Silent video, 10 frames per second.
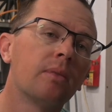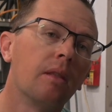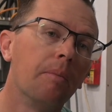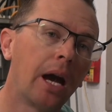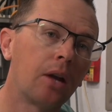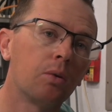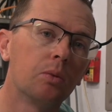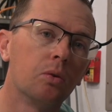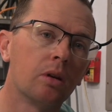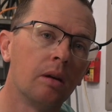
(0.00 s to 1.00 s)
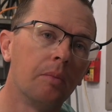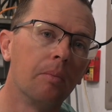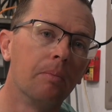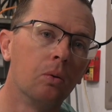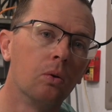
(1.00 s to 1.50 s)
the battery will come
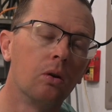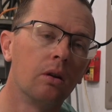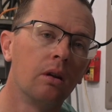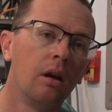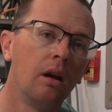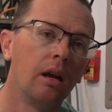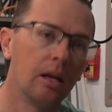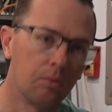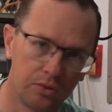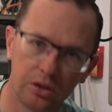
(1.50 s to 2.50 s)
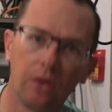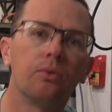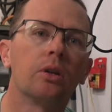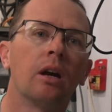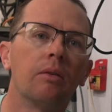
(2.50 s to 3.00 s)
on board and
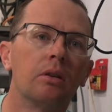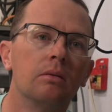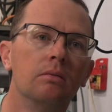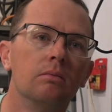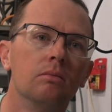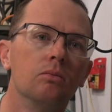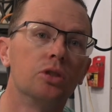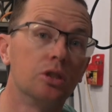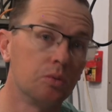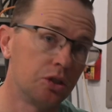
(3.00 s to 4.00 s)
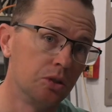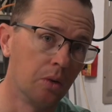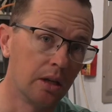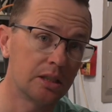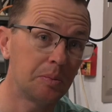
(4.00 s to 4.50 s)
self-recover, which is what you
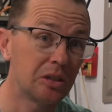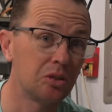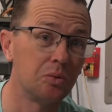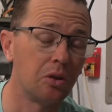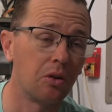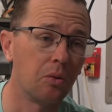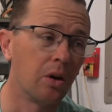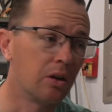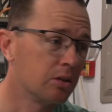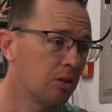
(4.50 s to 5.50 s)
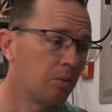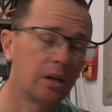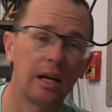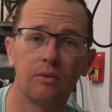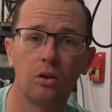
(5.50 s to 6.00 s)
want, especially when you're on the water. You don't
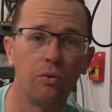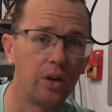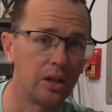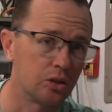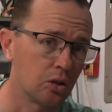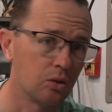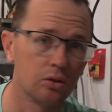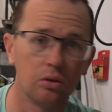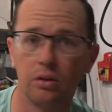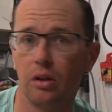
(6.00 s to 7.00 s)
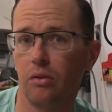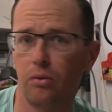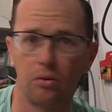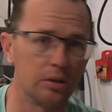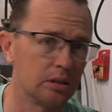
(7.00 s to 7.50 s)
wanna have to go find a charger or another
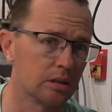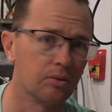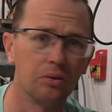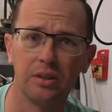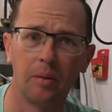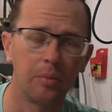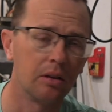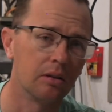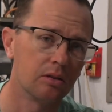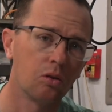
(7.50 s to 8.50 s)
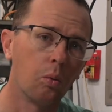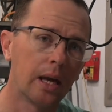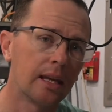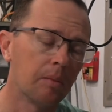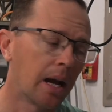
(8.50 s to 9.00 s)
36 volt something to
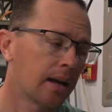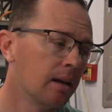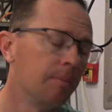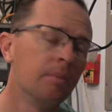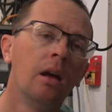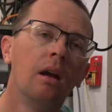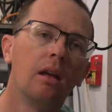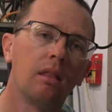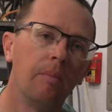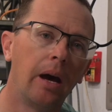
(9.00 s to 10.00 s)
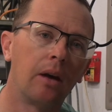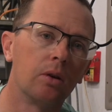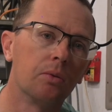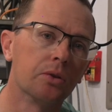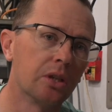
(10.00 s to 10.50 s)
wake it back up. The
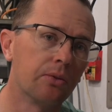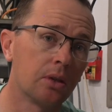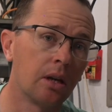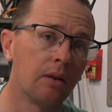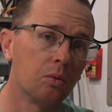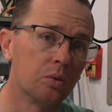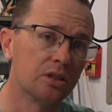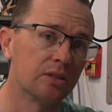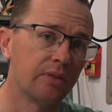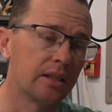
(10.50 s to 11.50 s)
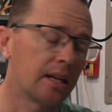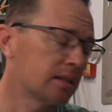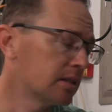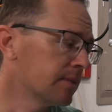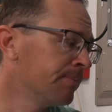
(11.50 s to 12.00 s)
battery will self-recover, which is
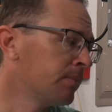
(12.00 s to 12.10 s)
fantastic.